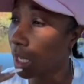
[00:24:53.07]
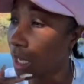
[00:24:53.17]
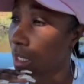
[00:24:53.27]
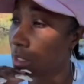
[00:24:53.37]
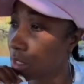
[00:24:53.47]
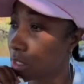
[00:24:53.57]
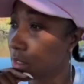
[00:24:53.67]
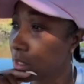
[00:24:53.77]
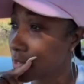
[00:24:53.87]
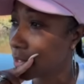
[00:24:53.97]
the edges
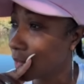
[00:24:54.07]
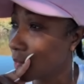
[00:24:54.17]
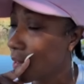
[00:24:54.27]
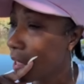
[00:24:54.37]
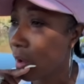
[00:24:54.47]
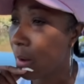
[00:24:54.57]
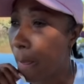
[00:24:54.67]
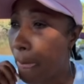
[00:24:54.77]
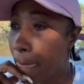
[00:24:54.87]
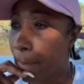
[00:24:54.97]
and shit
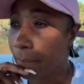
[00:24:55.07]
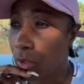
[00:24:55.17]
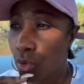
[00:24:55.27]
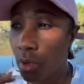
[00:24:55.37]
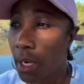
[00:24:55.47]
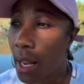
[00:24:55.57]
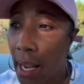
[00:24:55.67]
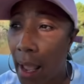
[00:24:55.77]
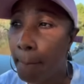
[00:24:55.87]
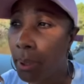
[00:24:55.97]
you know, and
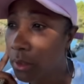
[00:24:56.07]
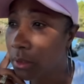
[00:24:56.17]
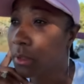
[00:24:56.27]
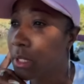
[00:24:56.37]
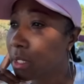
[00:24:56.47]
I got blue.